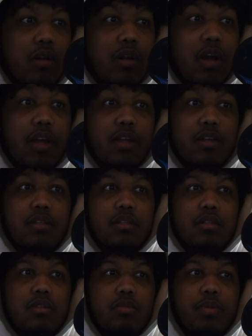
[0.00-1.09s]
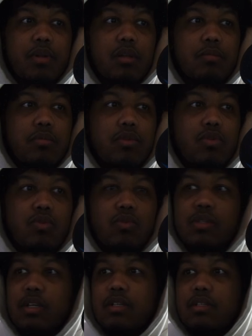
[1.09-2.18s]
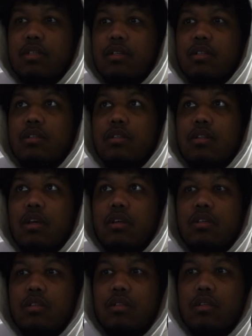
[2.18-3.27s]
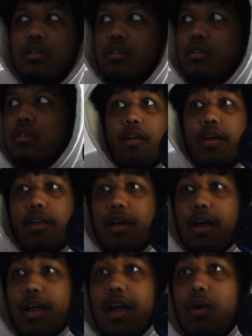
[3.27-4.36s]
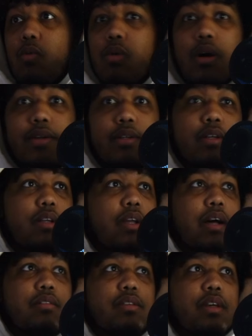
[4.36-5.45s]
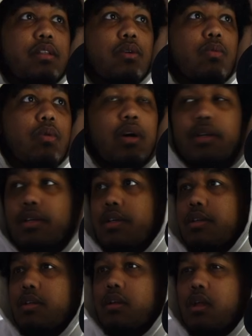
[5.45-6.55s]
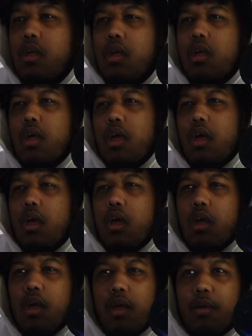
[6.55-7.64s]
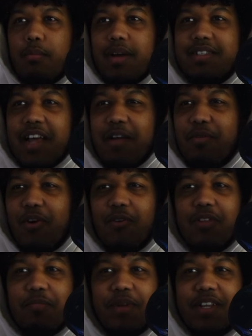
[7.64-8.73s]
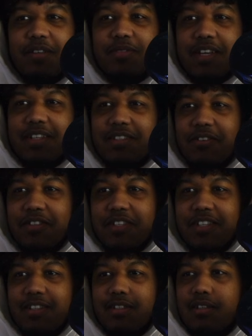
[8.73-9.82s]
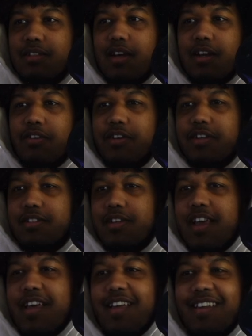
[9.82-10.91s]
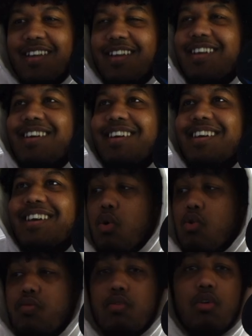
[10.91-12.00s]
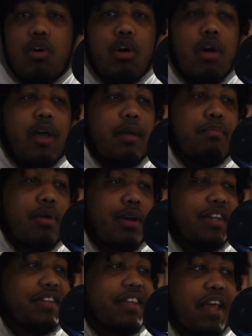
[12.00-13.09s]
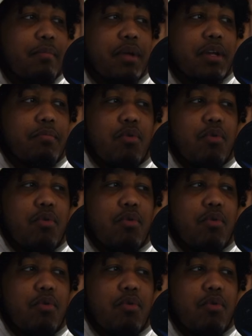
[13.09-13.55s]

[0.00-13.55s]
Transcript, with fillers: Nice. This dude picked up two size sixes. Nice. All right, I got one. I'll take the one. My cyber only picked up size thirteens. It's kind of crazy. Overall, a pretty damn good